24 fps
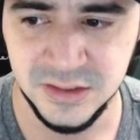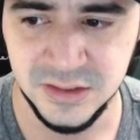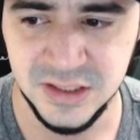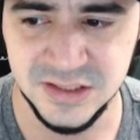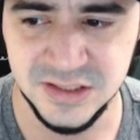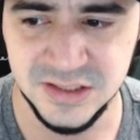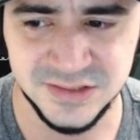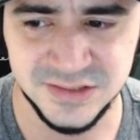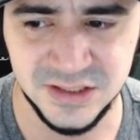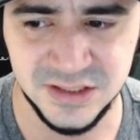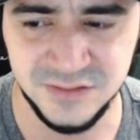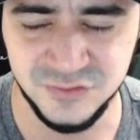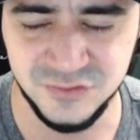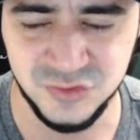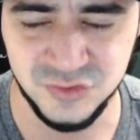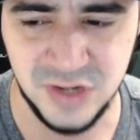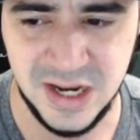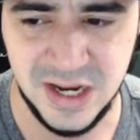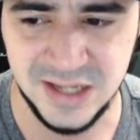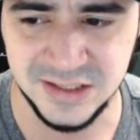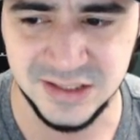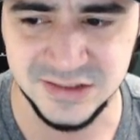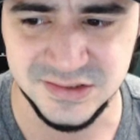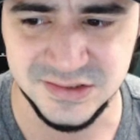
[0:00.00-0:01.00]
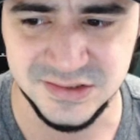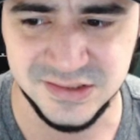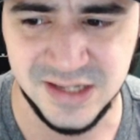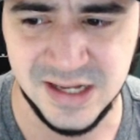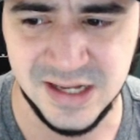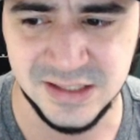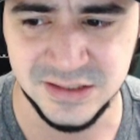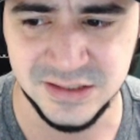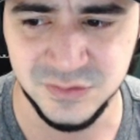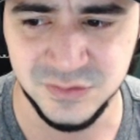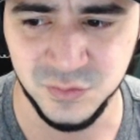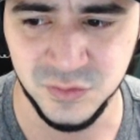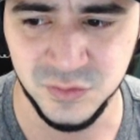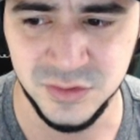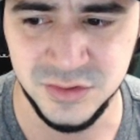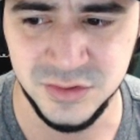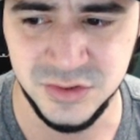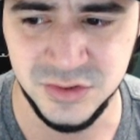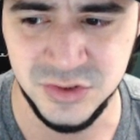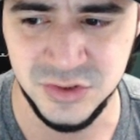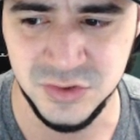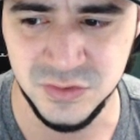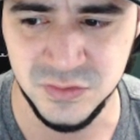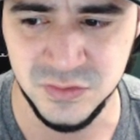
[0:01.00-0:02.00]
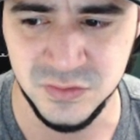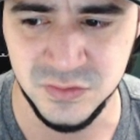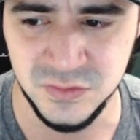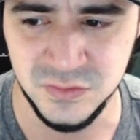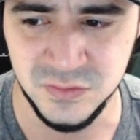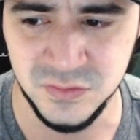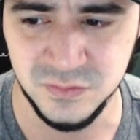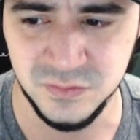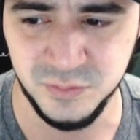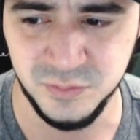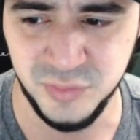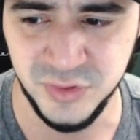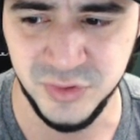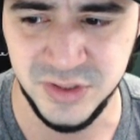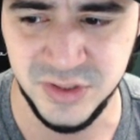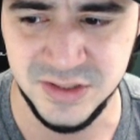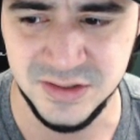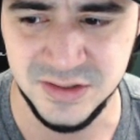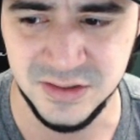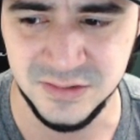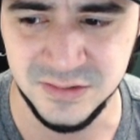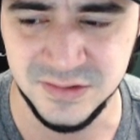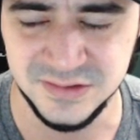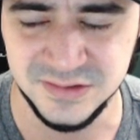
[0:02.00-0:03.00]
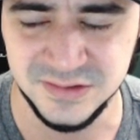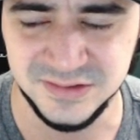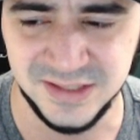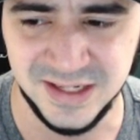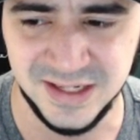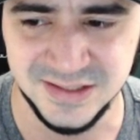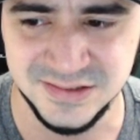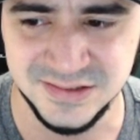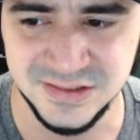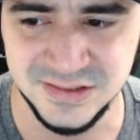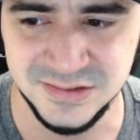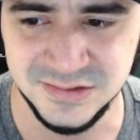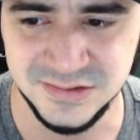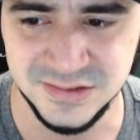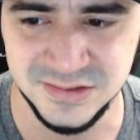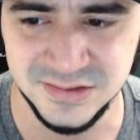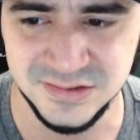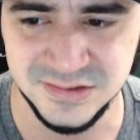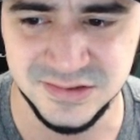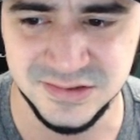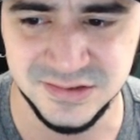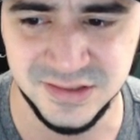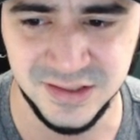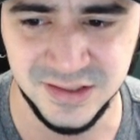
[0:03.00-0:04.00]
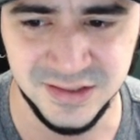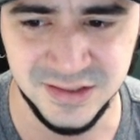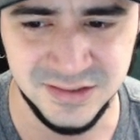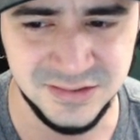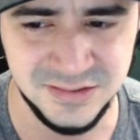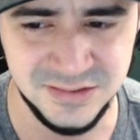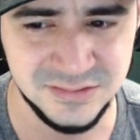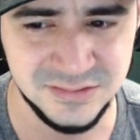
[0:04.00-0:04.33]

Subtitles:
instead of Dragon's Talon, wouldn't you put in there the Tacets instead?